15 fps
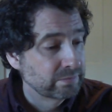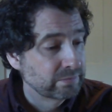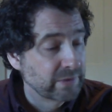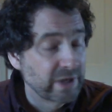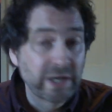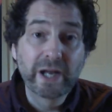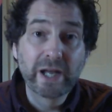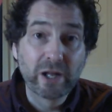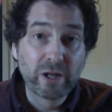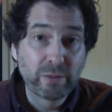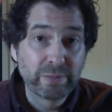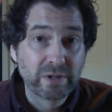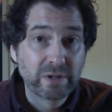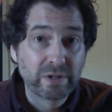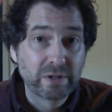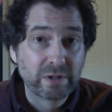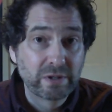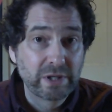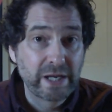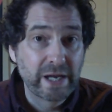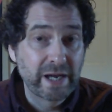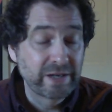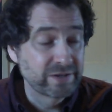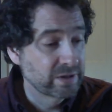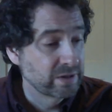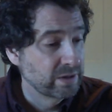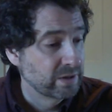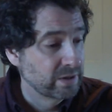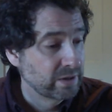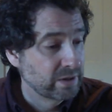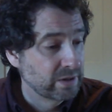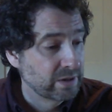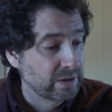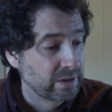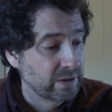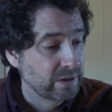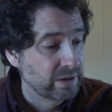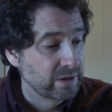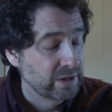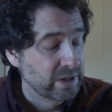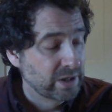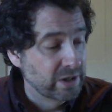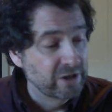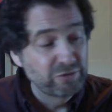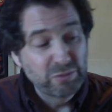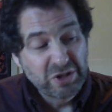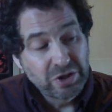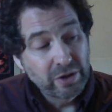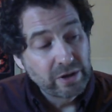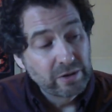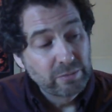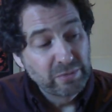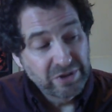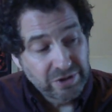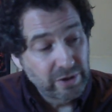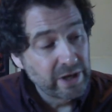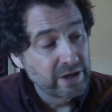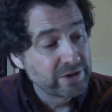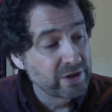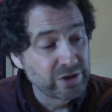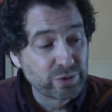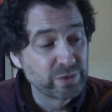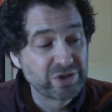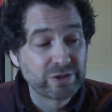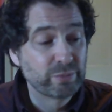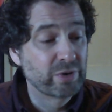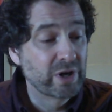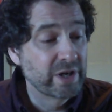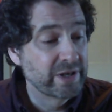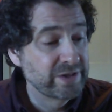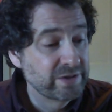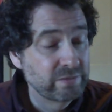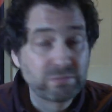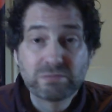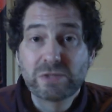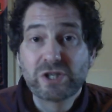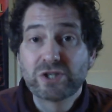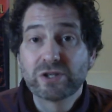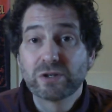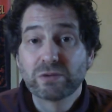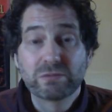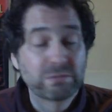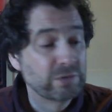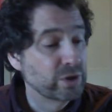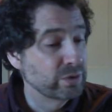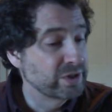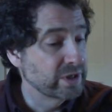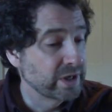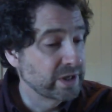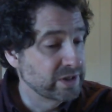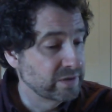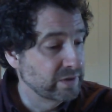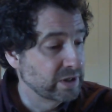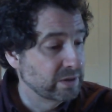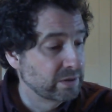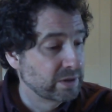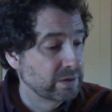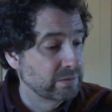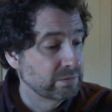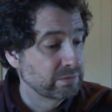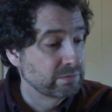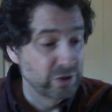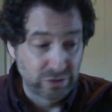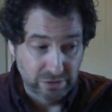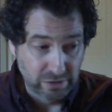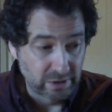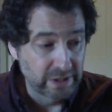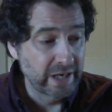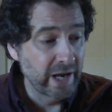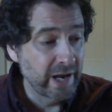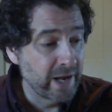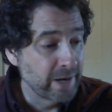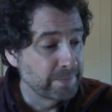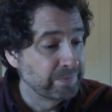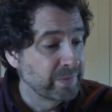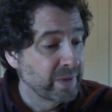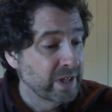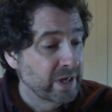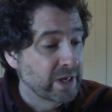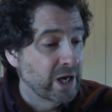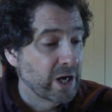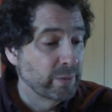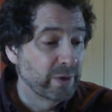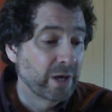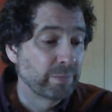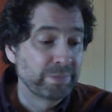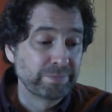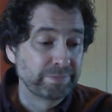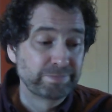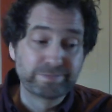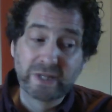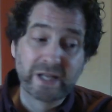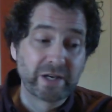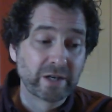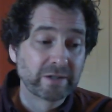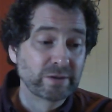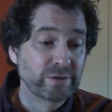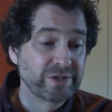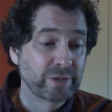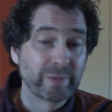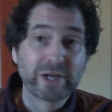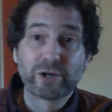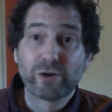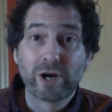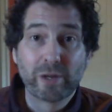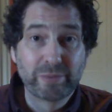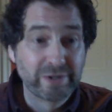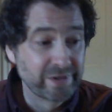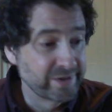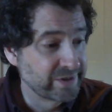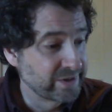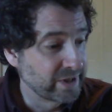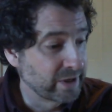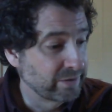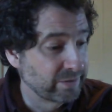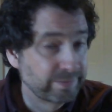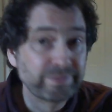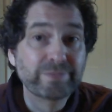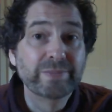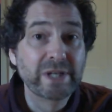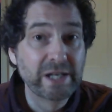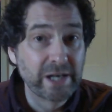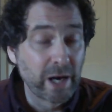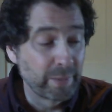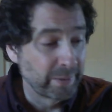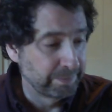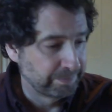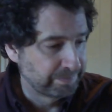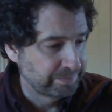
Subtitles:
"Can I help?" he asked. If Mr. Antos was surprised, he showed no signs of it. "You certainly can. I'm not planning on losing my crop to this stuff. Eat up."